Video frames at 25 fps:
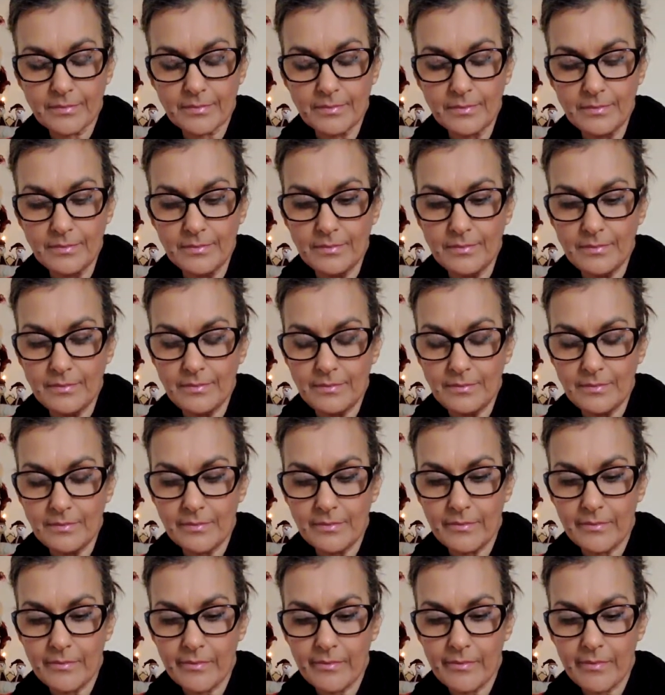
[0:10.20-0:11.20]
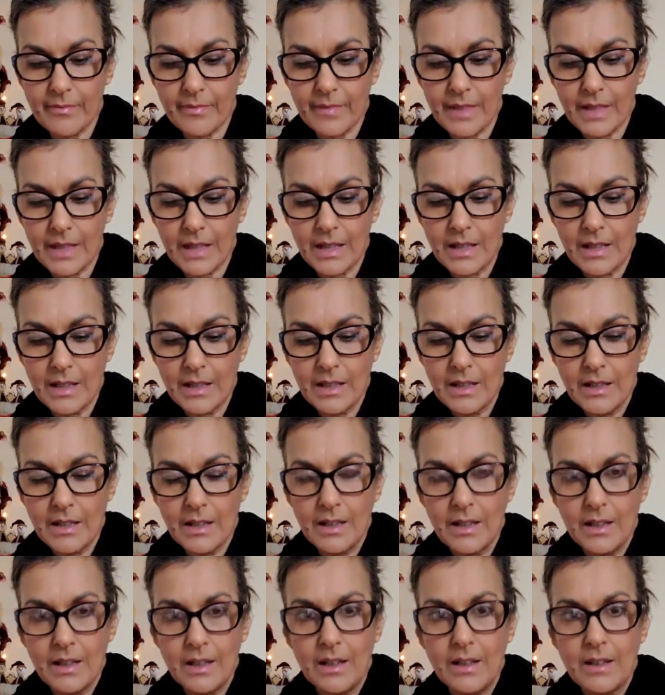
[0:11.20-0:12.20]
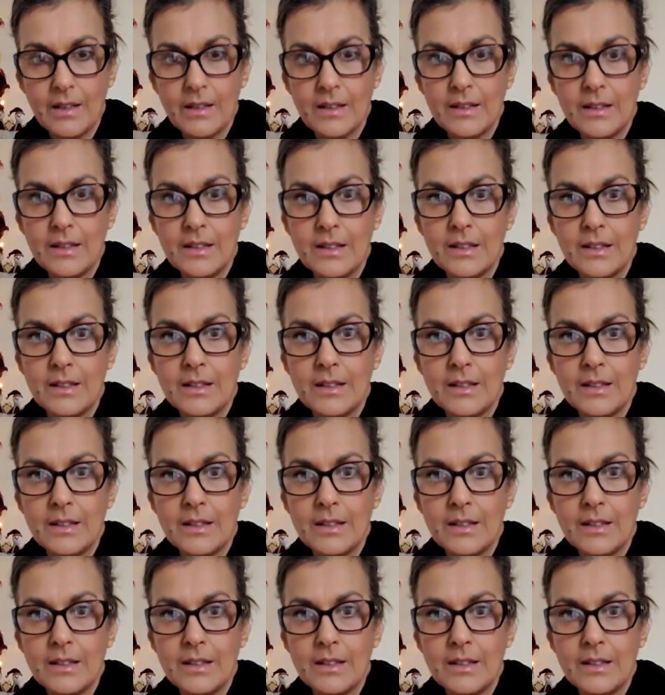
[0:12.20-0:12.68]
Nobody speaks.